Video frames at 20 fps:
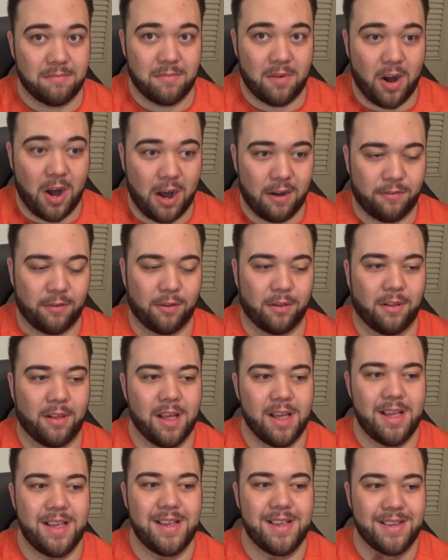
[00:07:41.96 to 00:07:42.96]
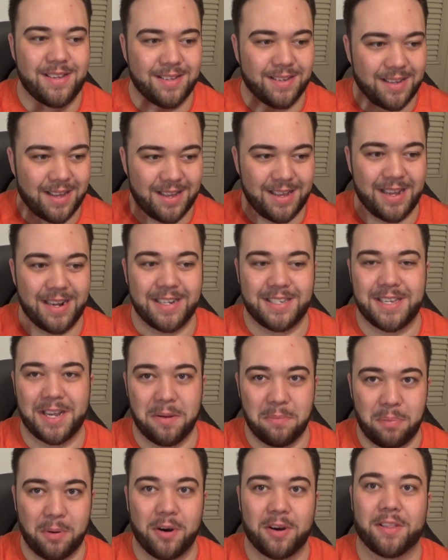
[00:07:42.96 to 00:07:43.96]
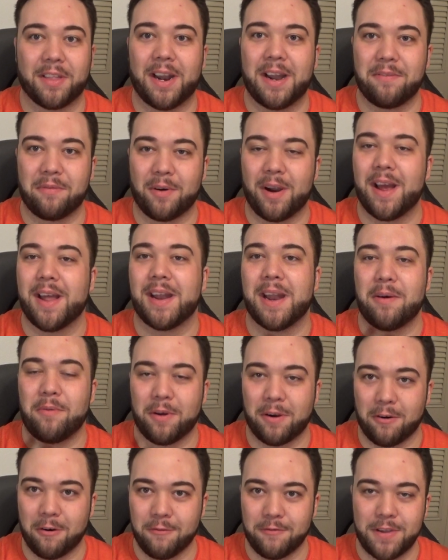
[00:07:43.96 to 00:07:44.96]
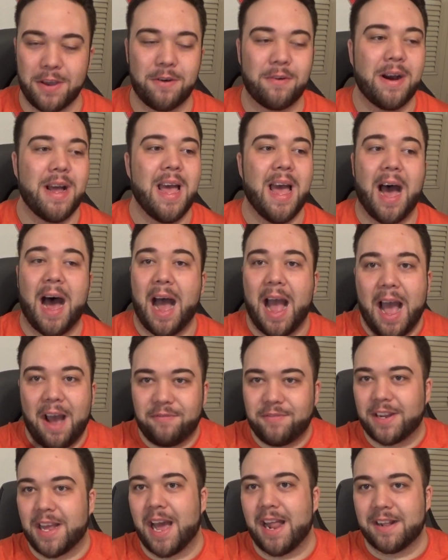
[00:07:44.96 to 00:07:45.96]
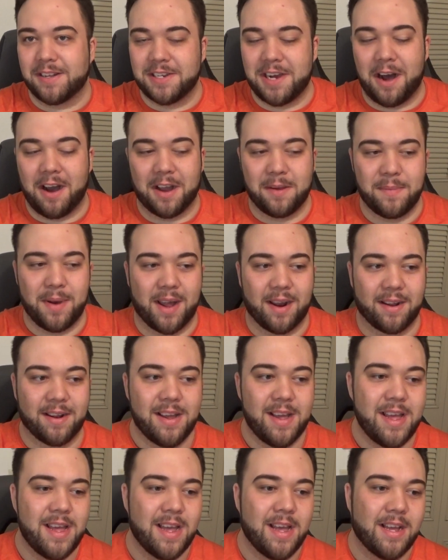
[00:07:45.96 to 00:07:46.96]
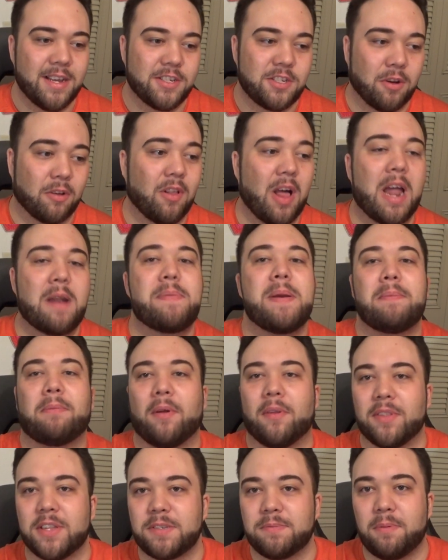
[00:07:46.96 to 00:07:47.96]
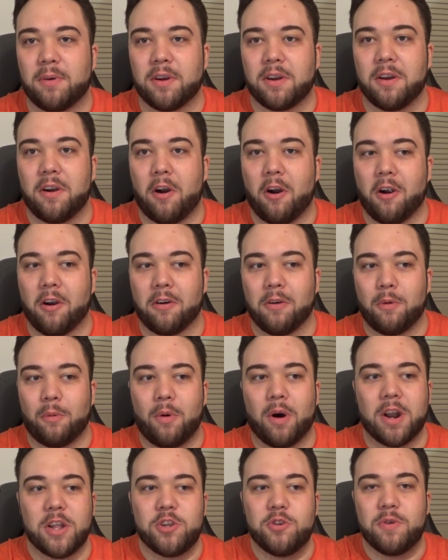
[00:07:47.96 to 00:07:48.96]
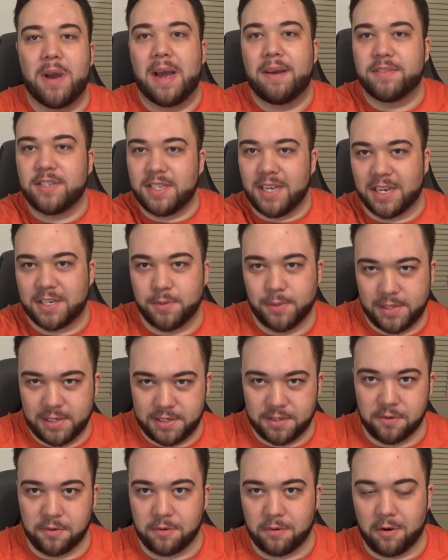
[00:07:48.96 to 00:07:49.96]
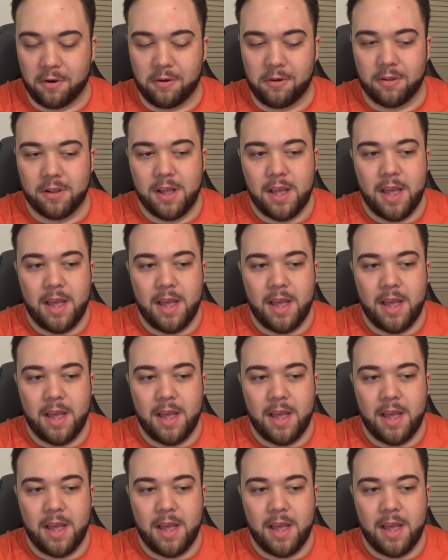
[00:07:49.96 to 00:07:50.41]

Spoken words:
awful, and it's in a book that I've read and I want to review, I have to kind of talk about it. So a lot of people in this book are wanting to have sex with this little girl.